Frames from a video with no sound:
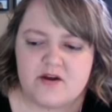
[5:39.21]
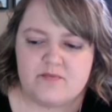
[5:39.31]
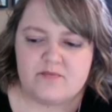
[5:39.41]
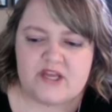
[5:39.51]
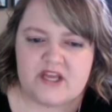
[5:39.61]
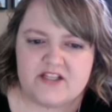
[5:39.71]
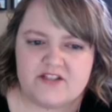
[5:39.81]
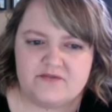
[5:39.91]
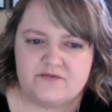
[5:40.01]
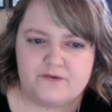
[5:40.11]

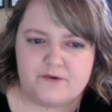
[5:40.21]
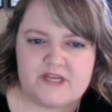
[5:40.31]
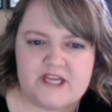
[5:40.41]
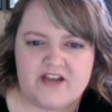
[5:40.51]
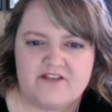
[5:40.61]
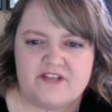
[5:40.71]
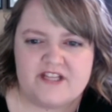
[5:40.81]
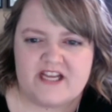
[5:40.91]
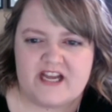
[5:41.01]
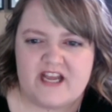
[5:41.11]
Because for me, I feel
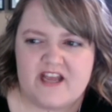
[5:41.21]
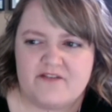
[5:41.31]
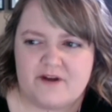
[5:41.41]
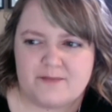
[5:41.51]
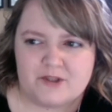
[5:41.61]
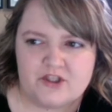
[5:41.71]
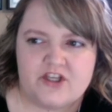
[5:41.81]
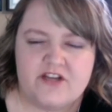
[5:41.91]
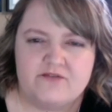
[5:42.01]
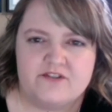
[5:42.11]
like if I'm
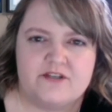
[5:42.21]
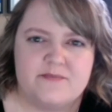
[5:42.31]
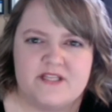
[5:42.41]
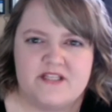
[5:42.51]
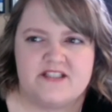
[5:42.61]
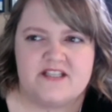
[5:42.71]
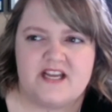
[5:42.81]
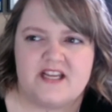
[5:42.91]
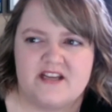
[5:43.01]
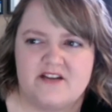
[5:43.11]
looking for something that's
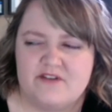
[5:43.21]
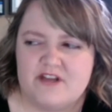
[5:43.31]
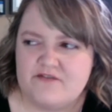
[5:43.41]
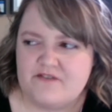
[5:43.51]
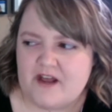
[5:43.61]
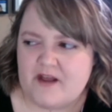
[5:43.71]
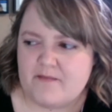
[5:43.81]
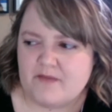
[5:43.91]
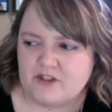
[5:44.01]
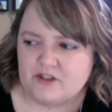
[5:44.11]
negative, if
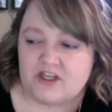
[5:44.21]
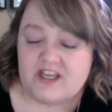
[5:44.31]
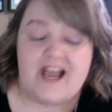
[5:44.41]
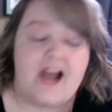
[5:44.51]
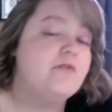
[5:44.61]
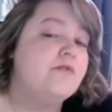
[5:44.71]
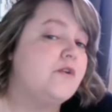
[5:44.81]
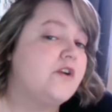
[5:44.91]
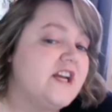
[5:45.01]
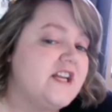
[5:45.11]
I'm looking out
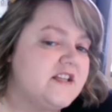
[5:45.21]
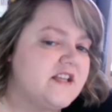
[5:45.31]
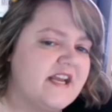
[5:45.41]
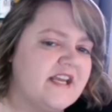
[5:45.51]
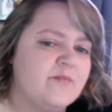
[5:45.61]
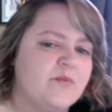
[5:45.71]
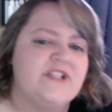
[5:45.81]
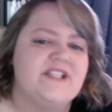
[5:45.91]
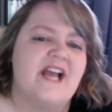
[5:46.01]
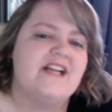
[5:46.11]
for it, then I can
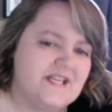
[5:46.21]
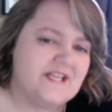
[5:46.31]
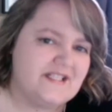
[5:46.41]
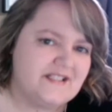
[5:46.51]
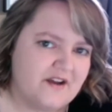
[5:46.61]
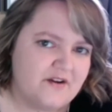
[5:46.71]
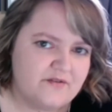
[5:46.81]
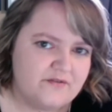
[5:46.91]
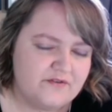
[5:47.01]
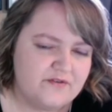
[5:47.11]
protect myself
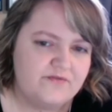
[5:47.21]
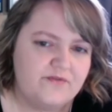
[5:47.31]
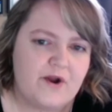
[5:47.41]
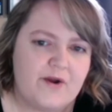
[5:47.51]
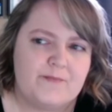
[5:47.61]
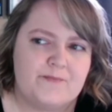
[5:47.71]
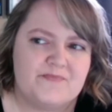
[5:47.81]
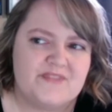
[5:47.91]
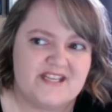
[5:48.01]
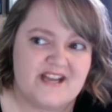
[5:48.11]
from
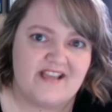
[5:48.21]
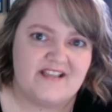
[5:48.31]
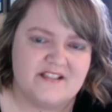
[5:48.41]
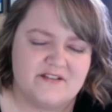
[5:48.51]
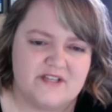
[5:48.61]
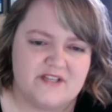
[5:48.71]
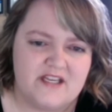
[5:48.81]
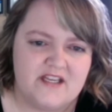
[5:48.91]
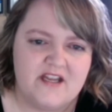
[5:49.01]
the negativity.